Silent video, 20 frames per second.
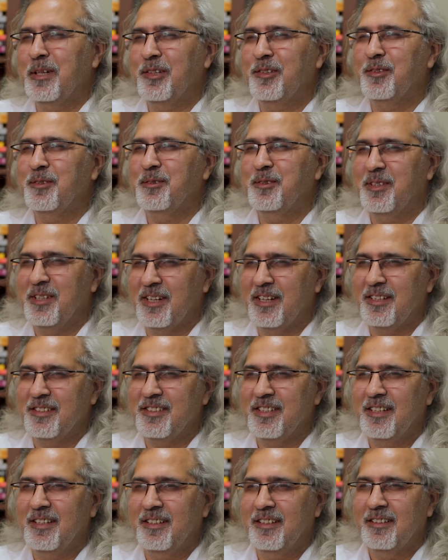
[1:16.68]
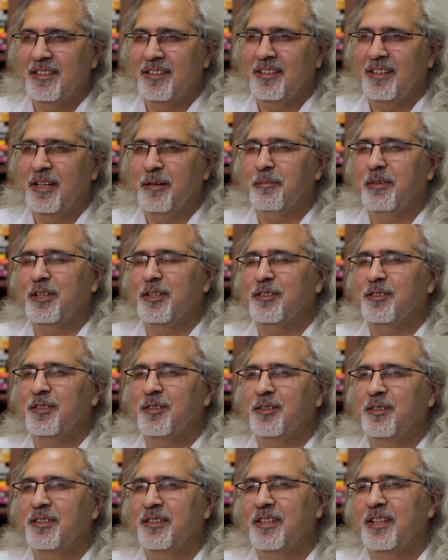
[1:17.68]
Masood Raja. I'm an
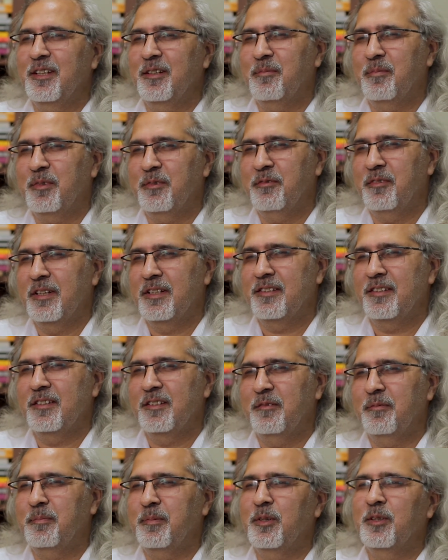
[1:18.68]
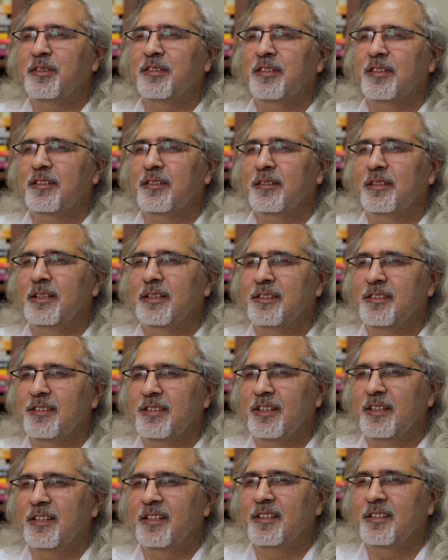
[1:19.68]
associate professor of postcolonial
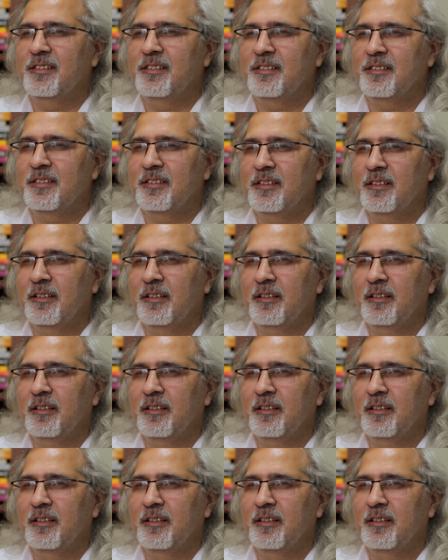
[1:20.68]
studies.